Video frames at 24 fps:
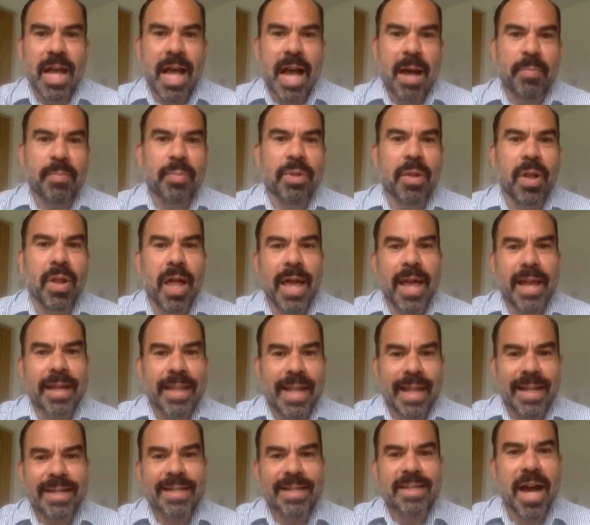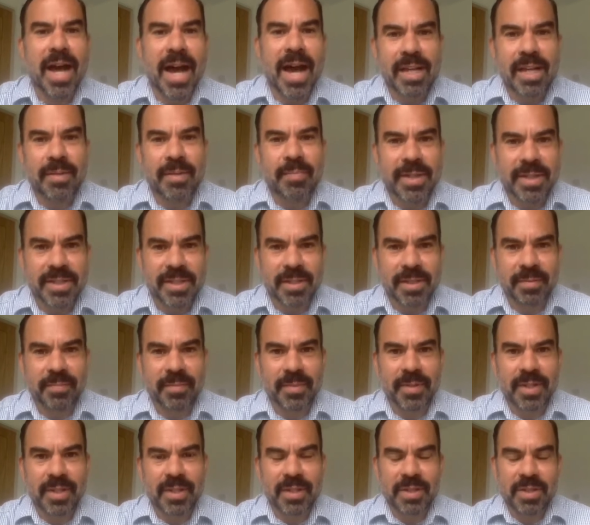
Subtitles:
applying that dynamism